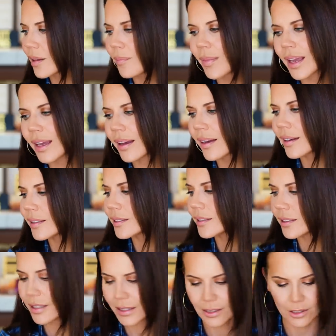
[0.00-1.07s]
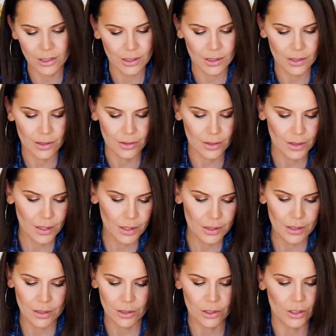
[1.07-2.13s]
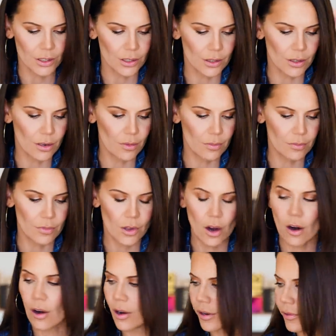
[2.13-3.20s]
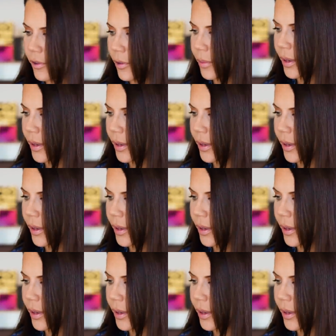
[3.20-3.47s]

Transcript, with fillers: Man, this just, this is just hard for